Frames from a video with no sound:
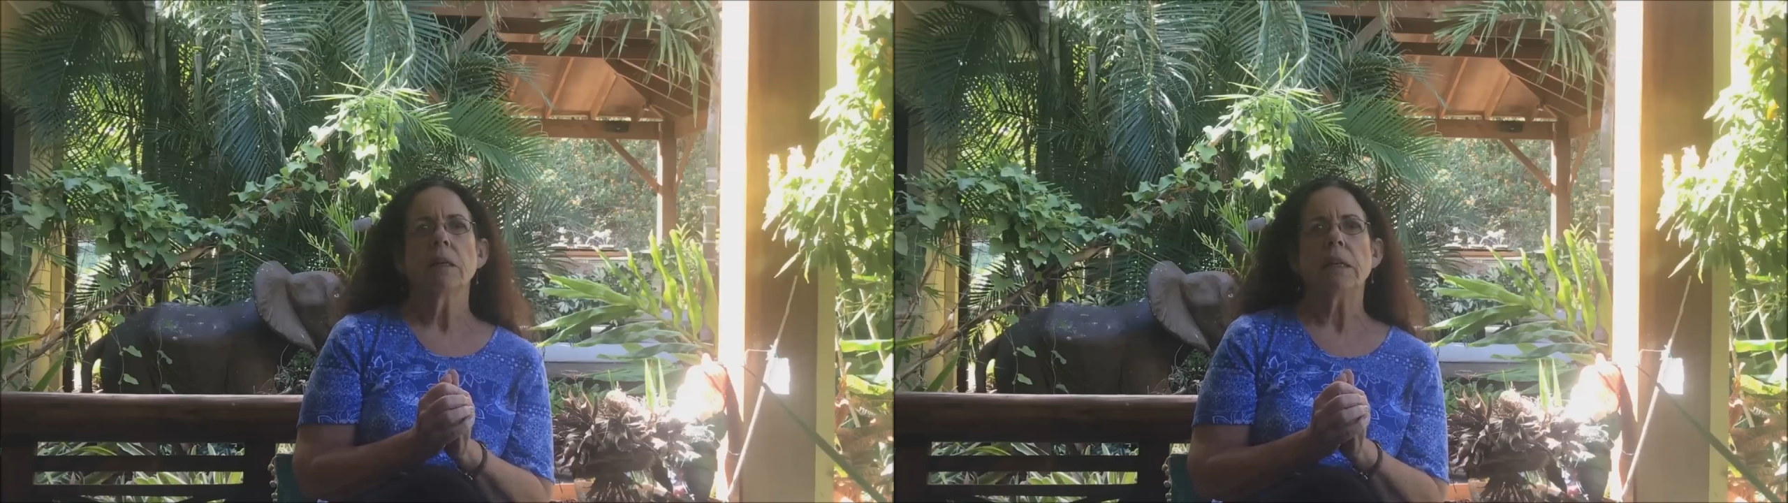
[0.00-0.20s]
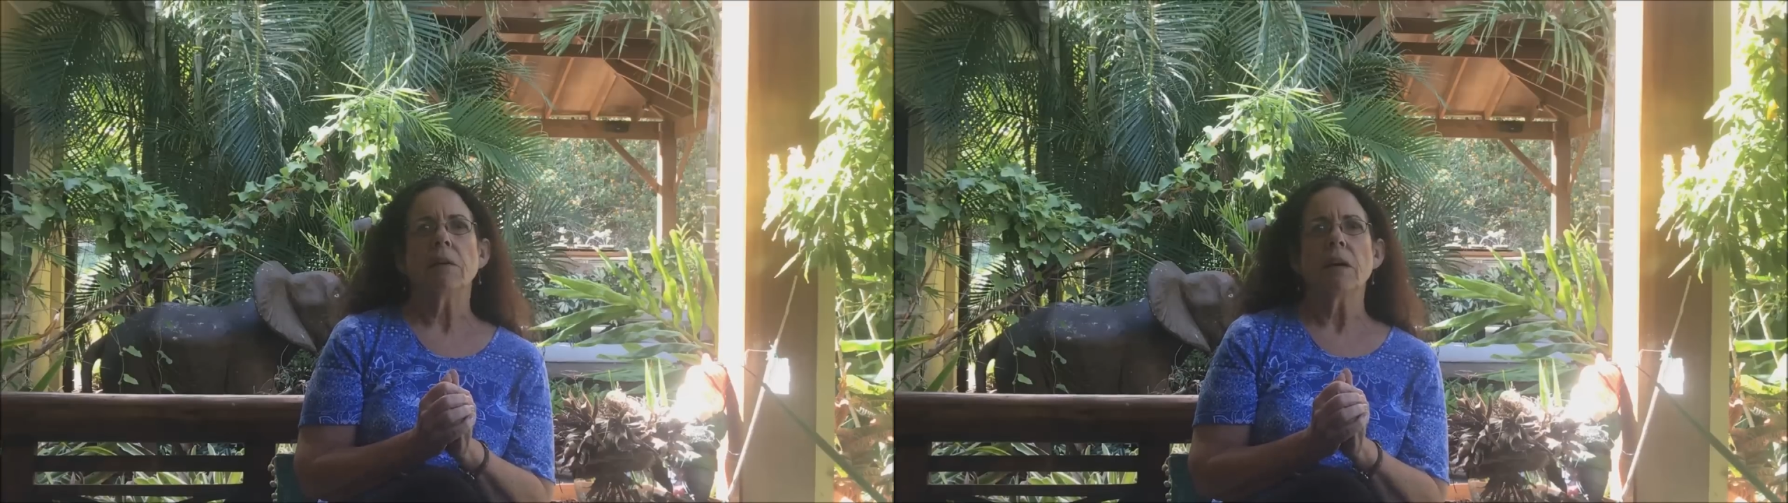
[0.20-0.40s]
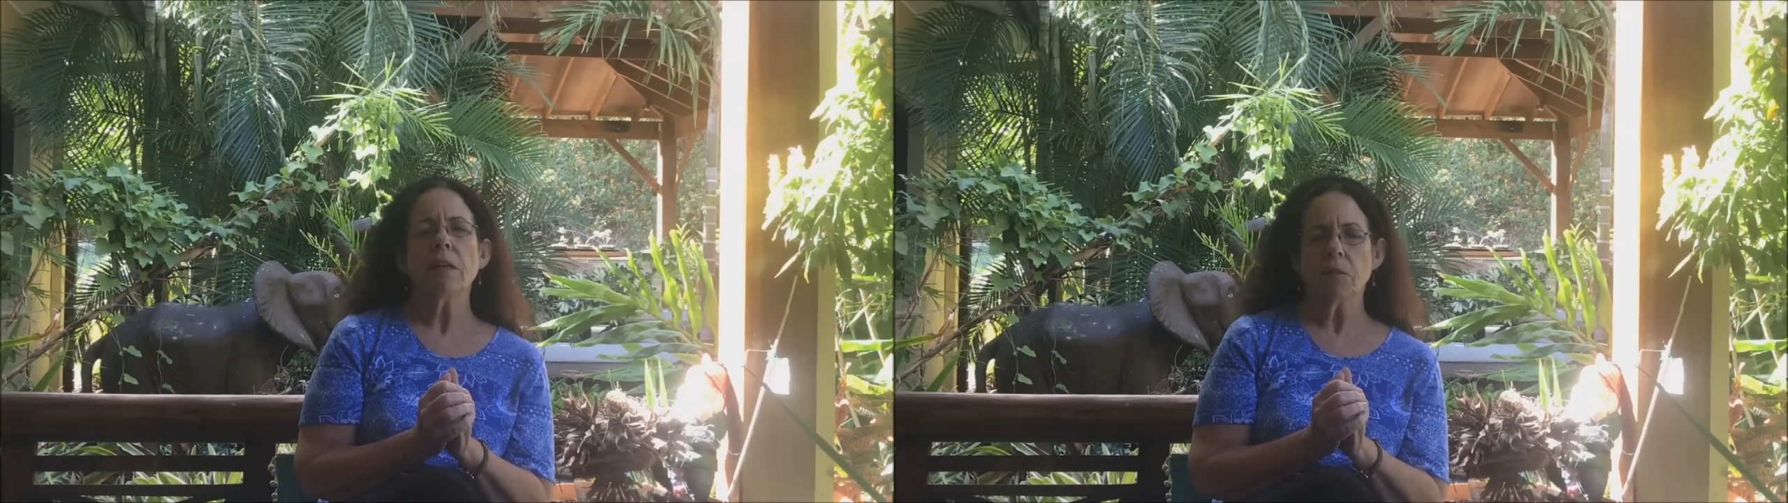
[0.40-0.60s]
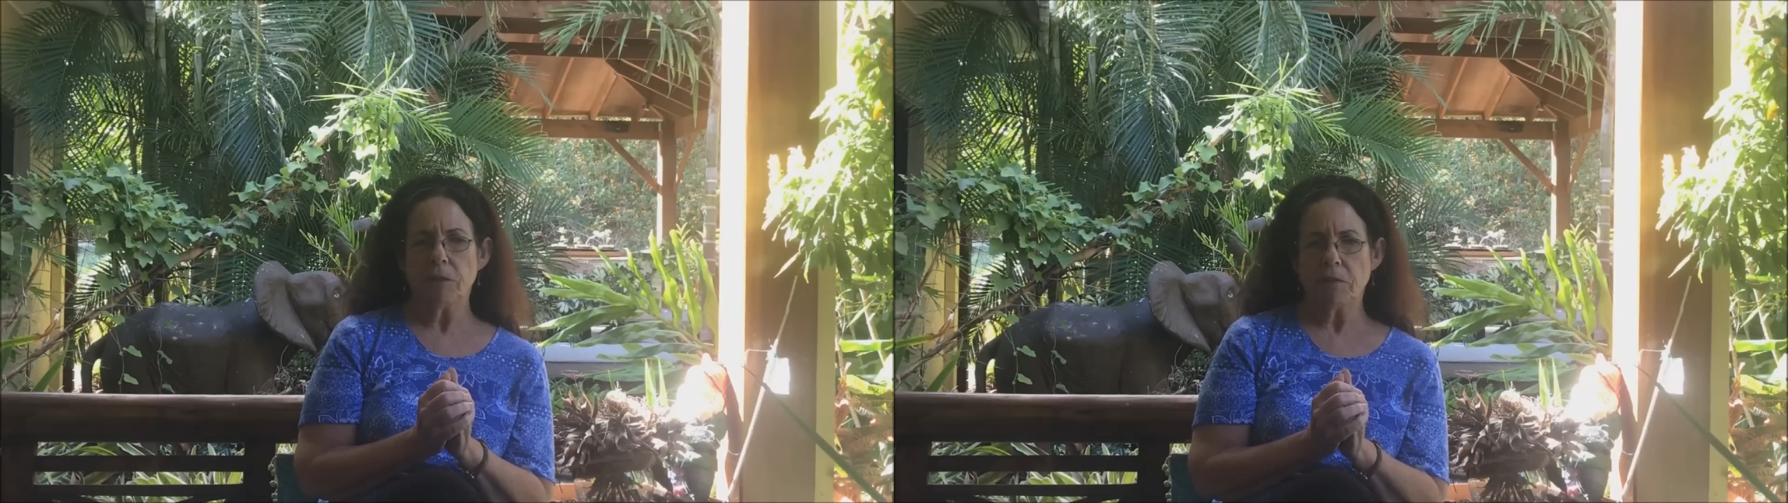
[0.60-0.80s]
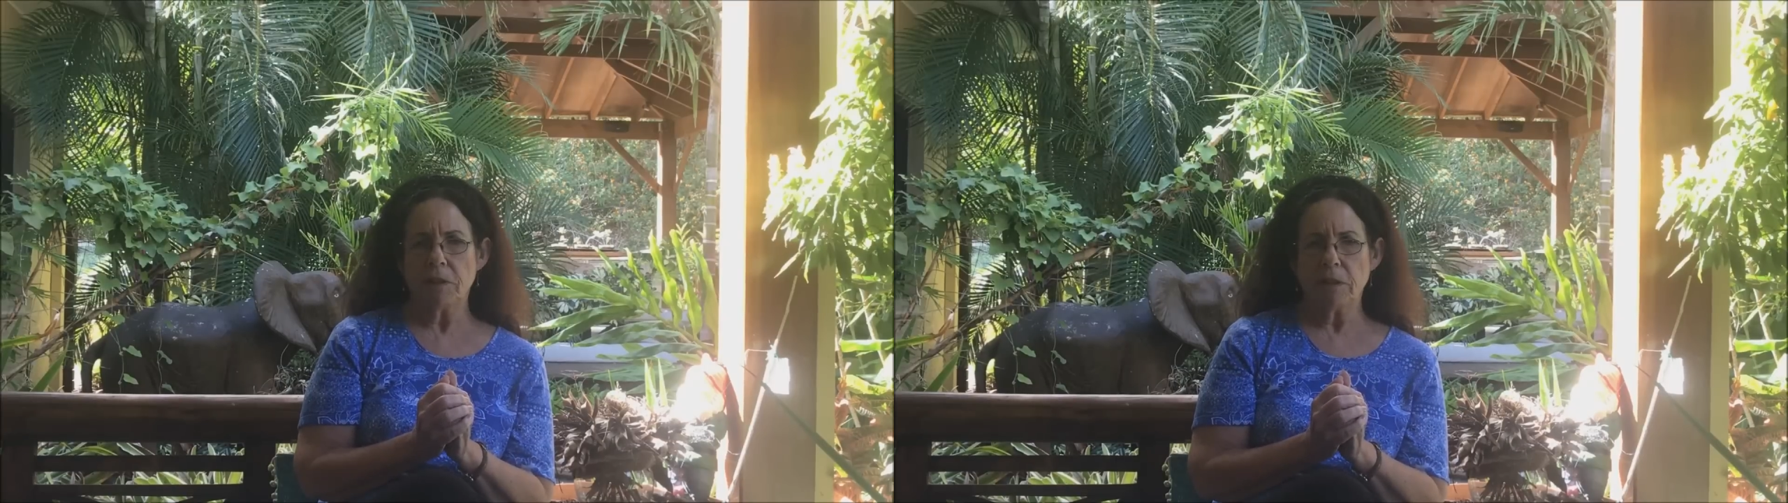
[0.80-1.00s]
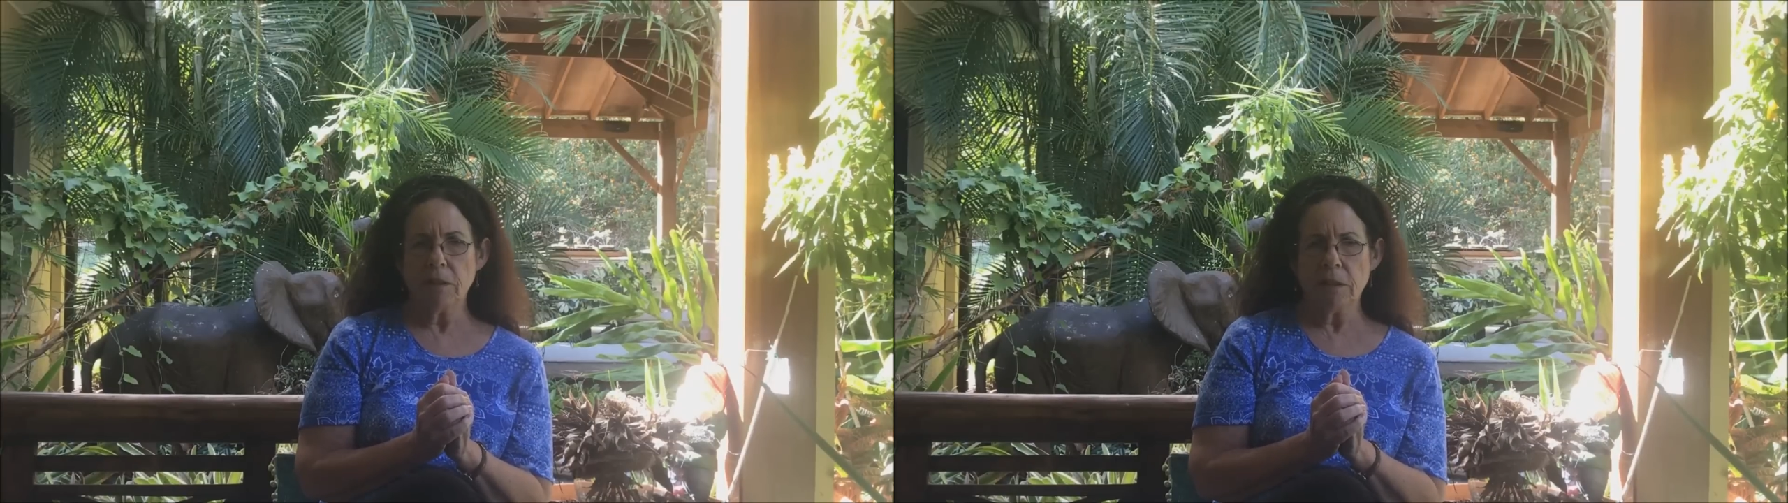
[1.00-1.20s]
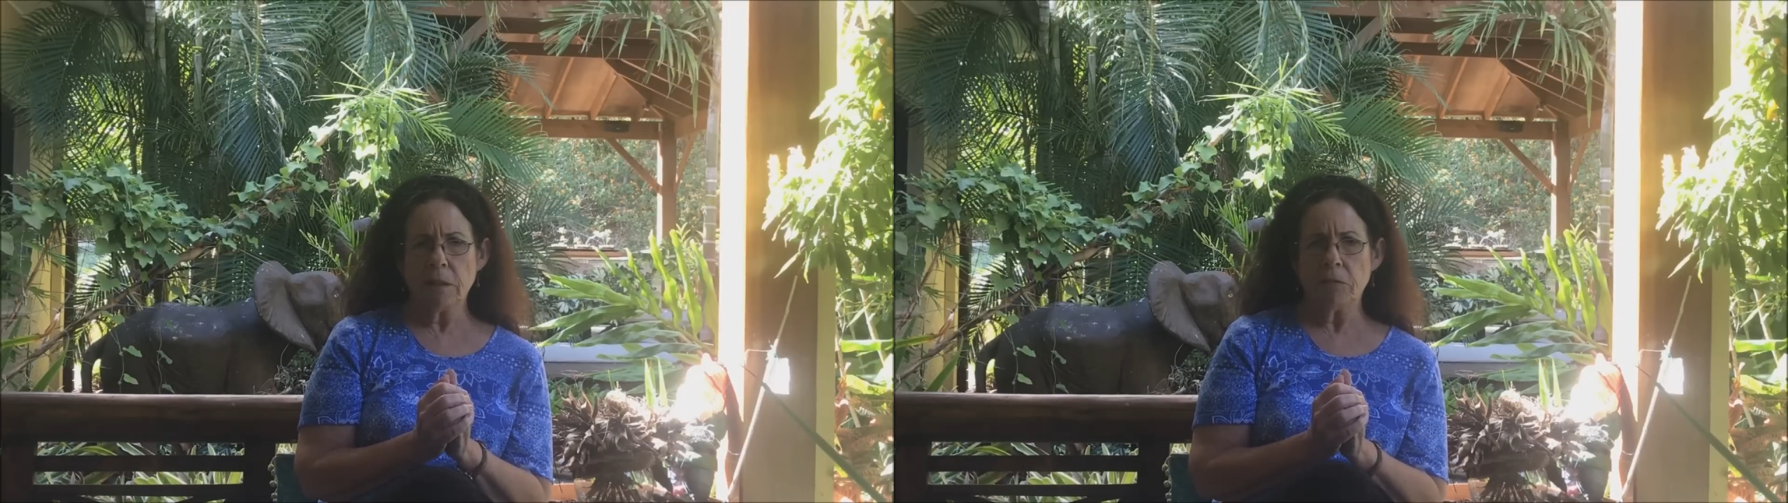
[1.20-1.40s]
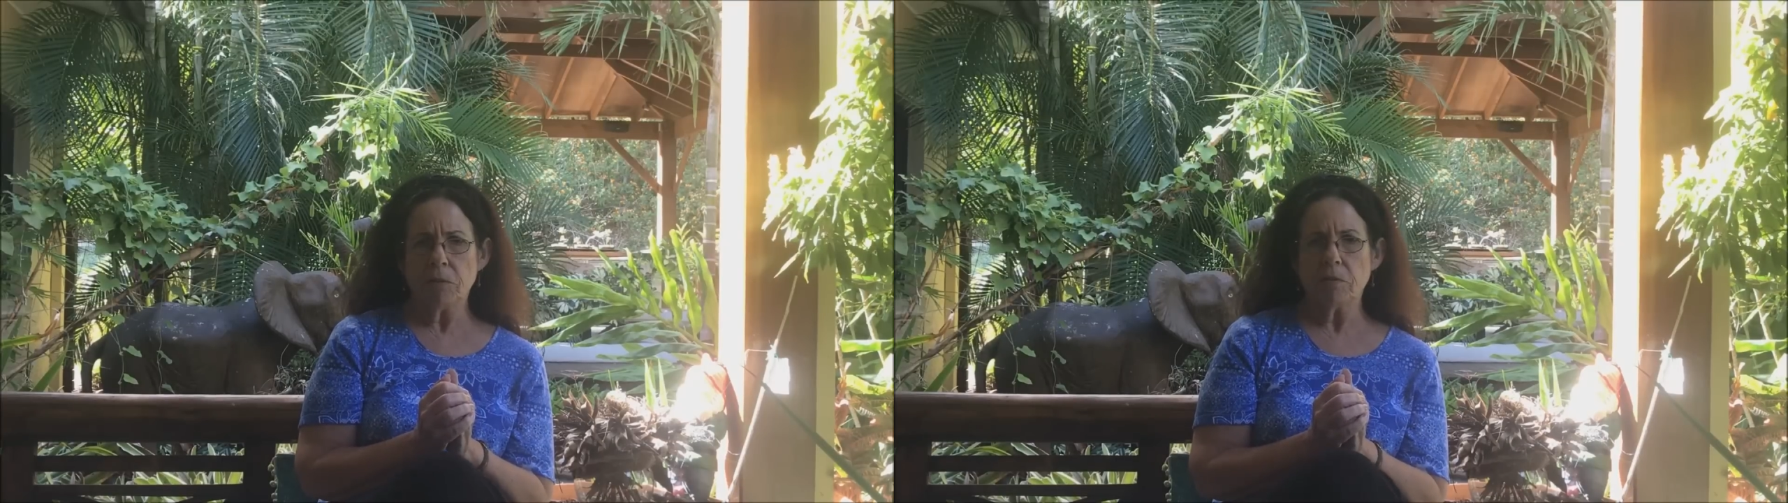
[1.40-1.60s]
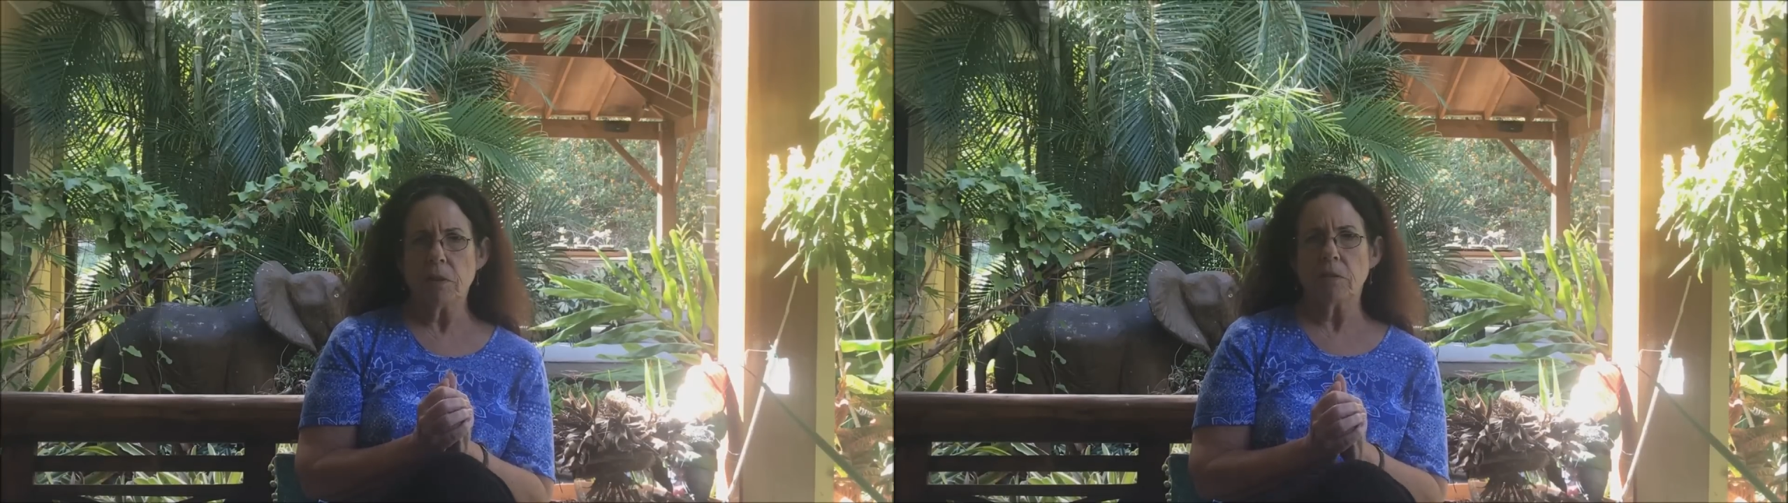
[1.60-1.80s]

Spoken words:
Now, I had a very interesting